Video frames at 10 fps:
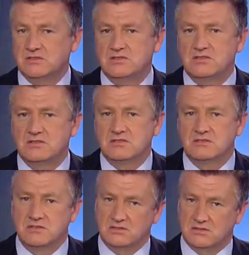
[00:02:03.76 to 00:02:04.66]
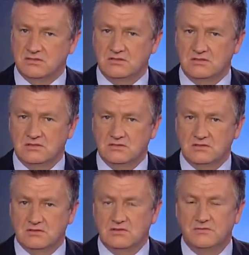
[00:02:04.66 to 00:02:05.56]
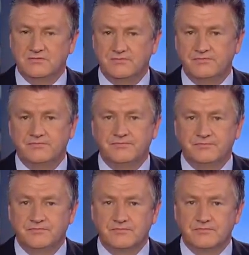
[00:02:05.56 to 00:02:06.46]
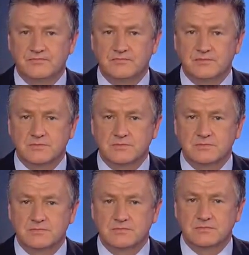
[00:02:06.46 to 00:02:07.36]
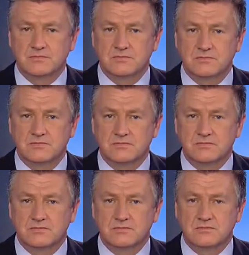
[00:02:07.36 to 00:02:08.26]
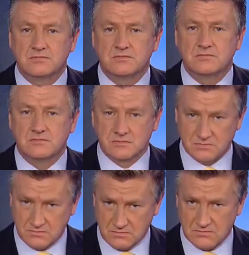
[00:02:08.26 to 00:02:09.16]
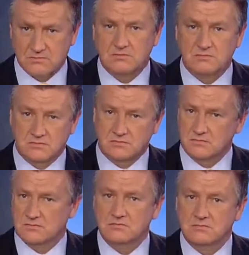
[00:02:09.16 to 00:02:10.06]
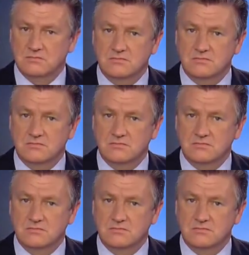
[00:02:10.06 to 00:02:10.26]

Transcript: [no speech]